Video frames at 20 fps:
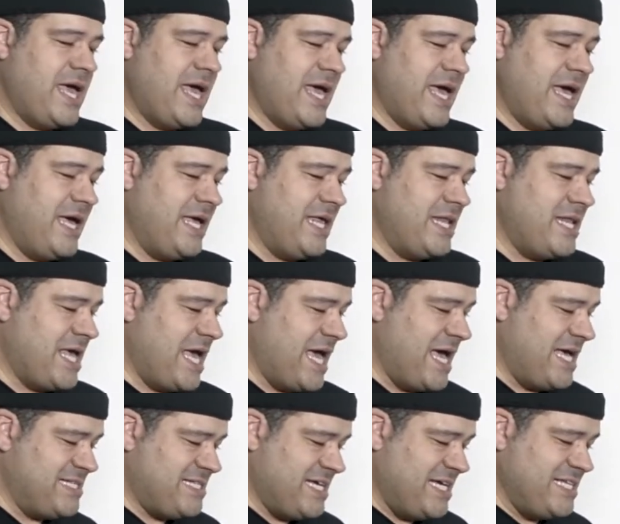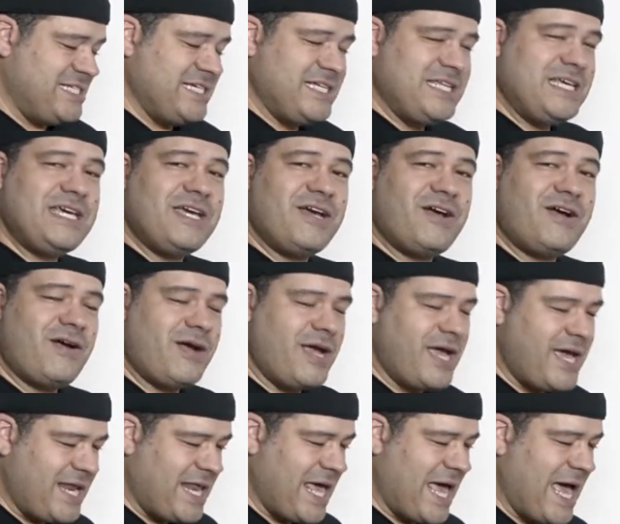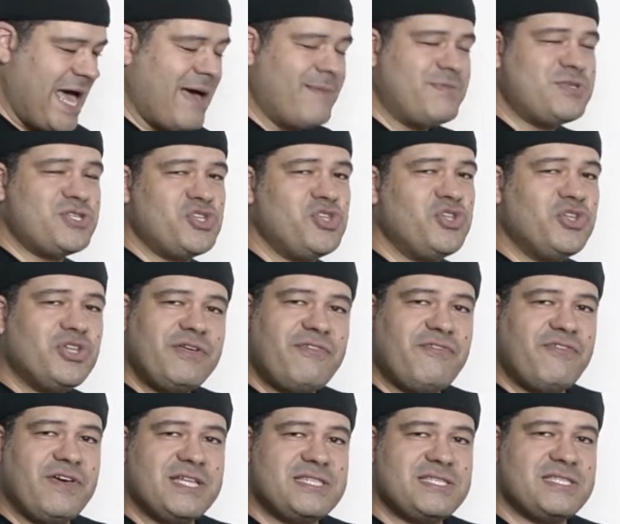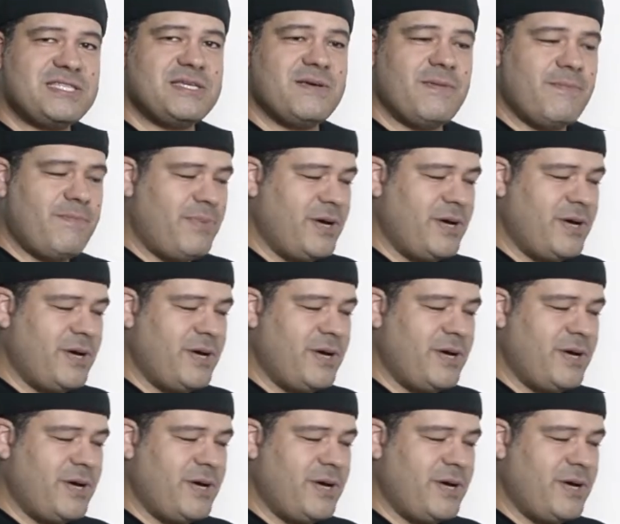And as I did here, it absolutely fits,